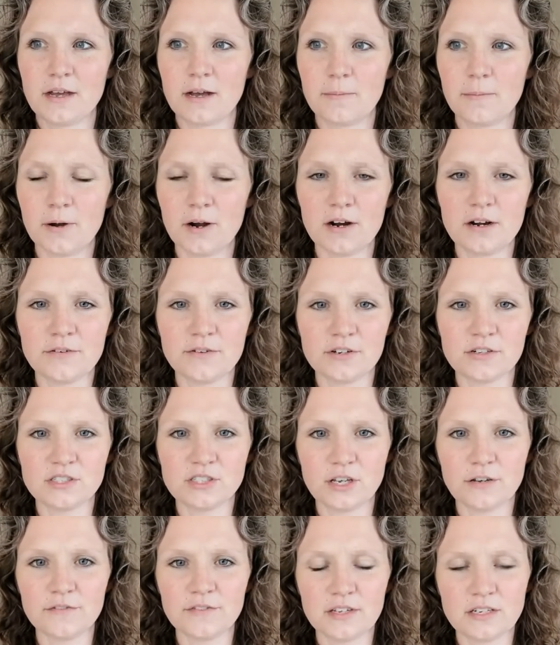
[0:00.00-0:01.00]
part of
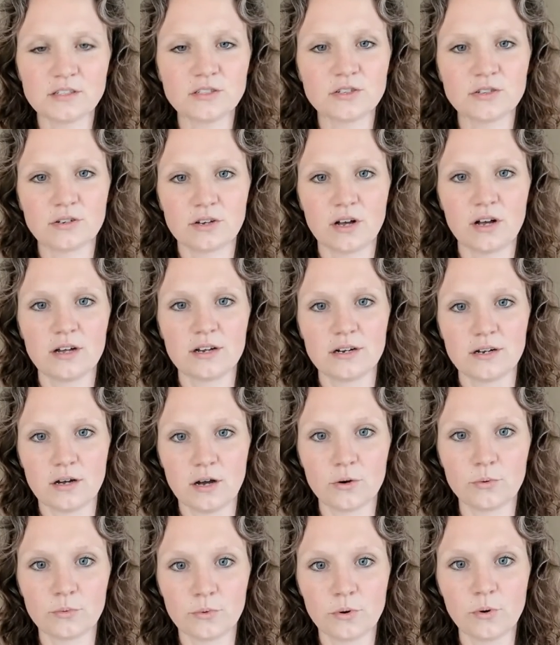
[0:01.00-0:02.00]
yourself that took on
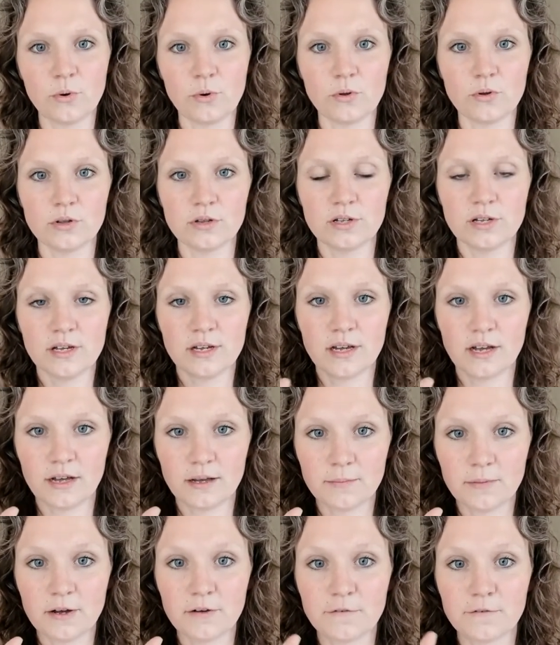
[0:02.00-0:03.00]
a role,
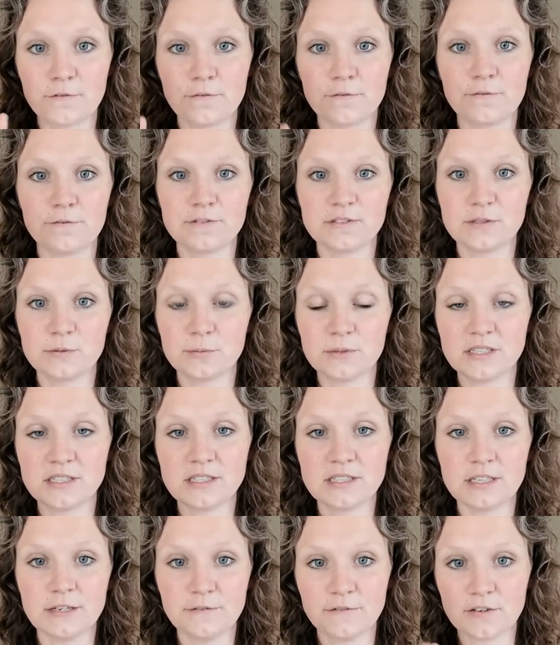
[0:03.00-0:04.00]
a
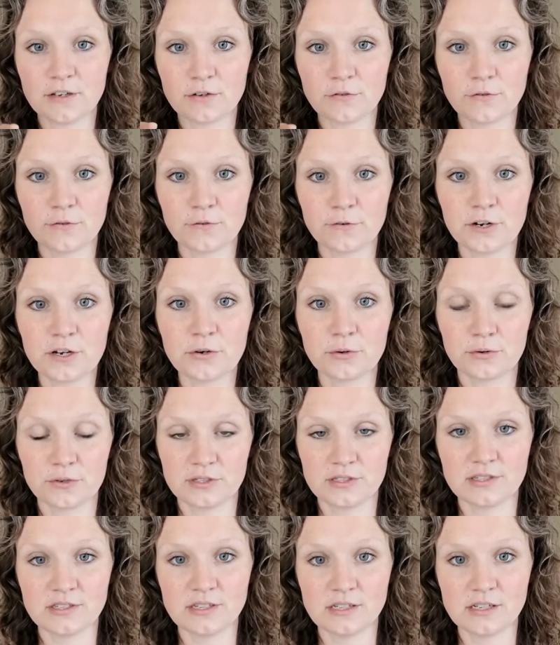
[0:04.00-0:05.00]
specific
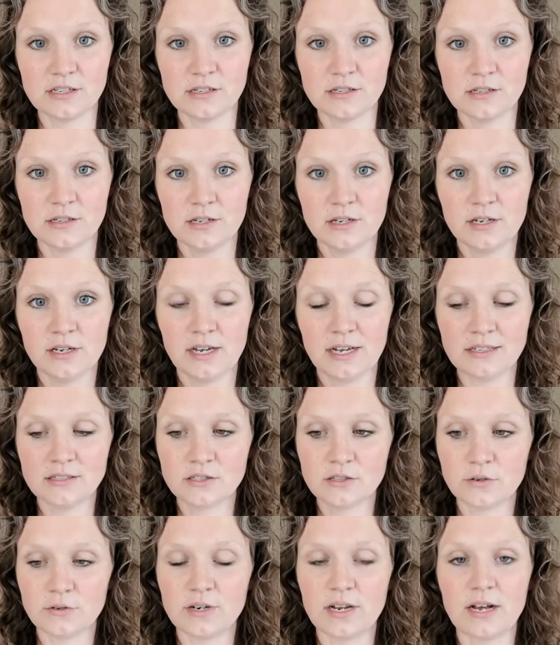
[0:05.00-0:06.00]
frequency. And
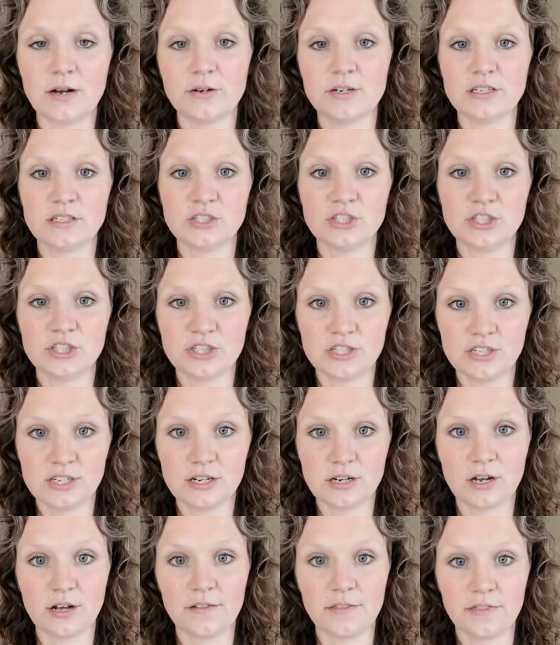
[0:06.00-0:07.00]
so now it is
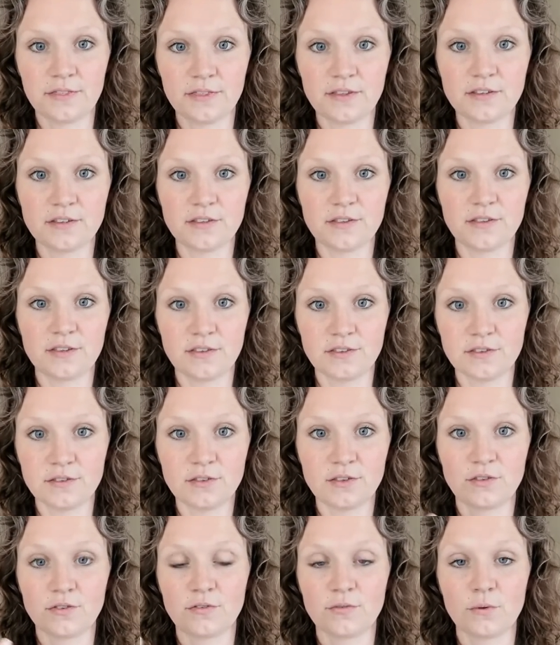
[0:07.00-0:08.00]
sitting on
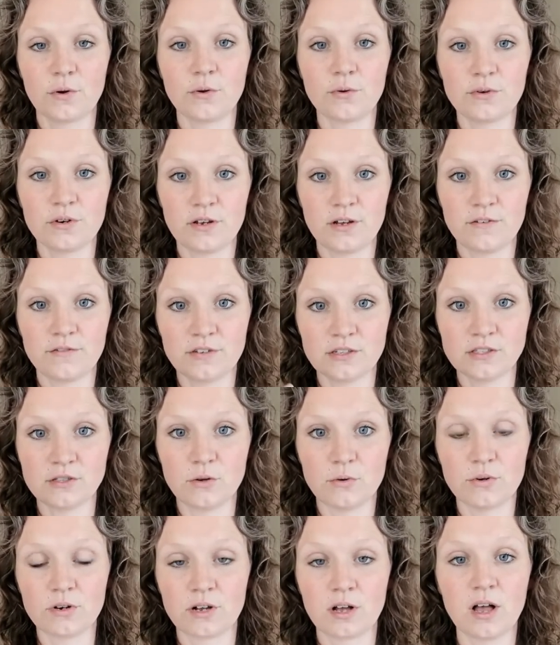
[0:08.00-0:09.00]
the throne of its
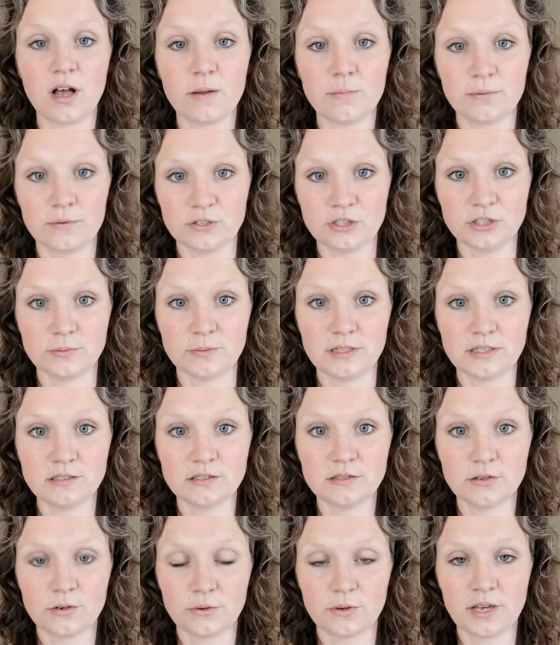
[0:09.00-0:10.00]
own
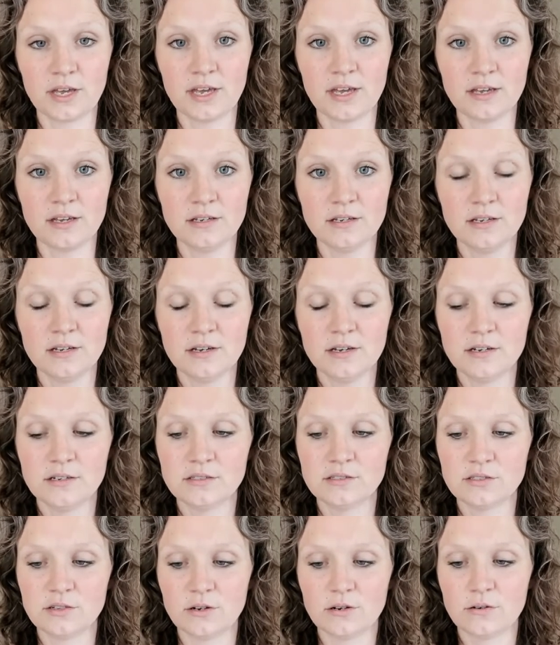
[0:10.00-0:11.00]
accomplishments, okay?
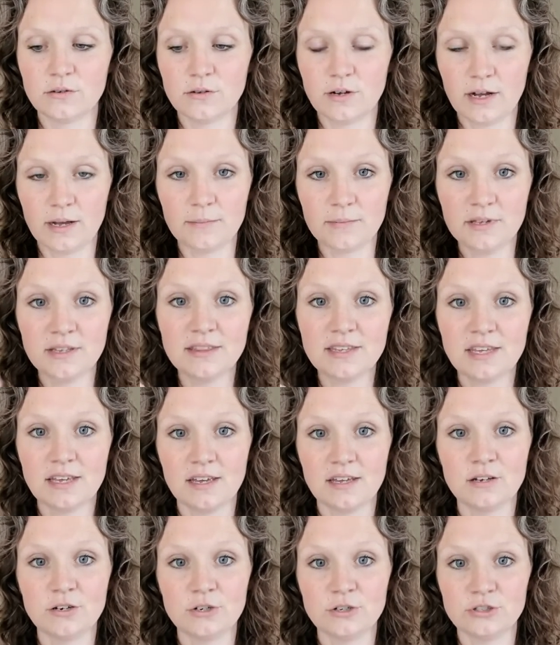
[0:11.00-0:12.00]
So I'm in the
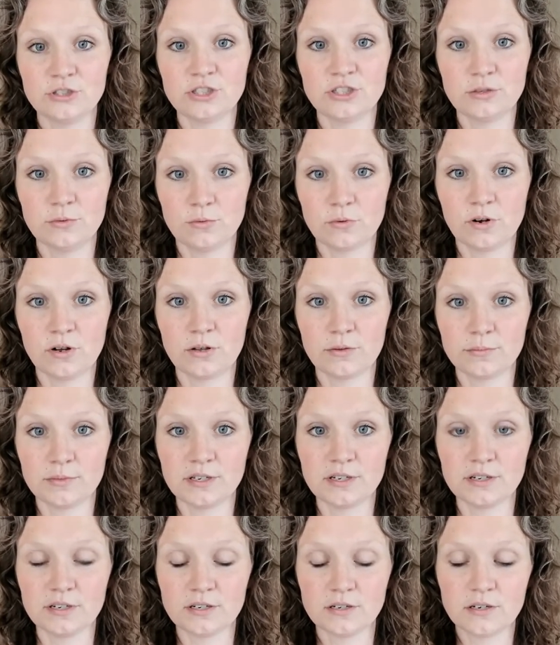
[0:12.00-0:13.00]
energy realm
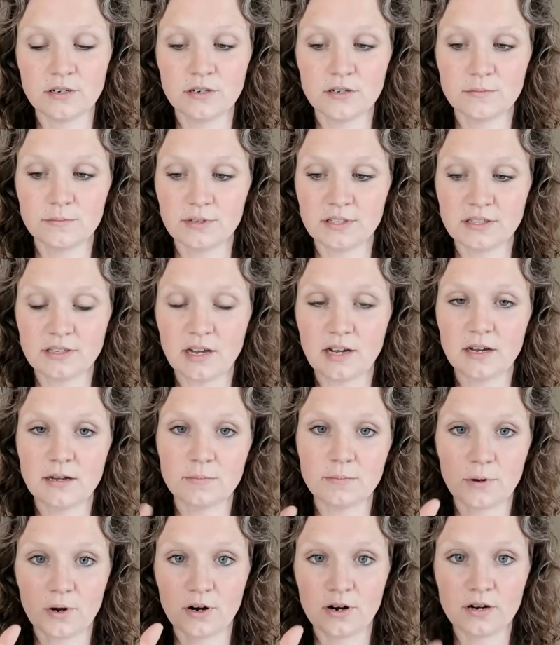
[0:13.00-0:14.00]
here. But
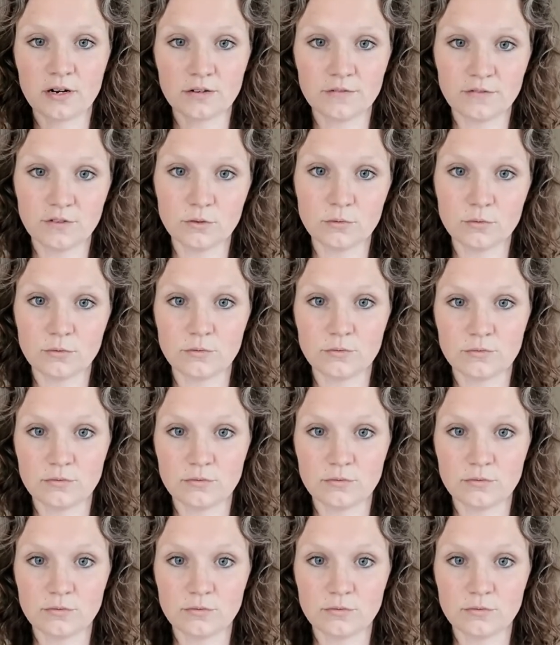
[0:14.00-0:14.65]
that part of you,